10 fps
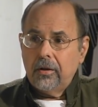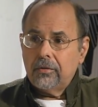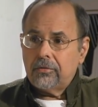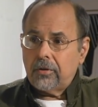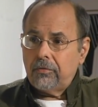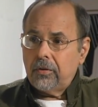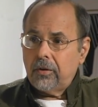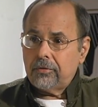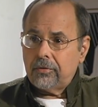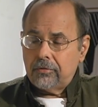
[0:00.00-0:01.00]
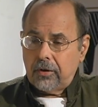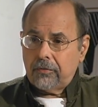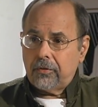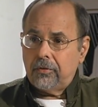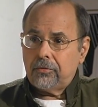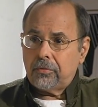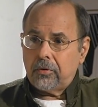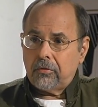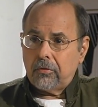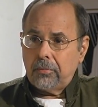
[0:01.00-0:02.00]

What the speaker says: 7 lessons after this one are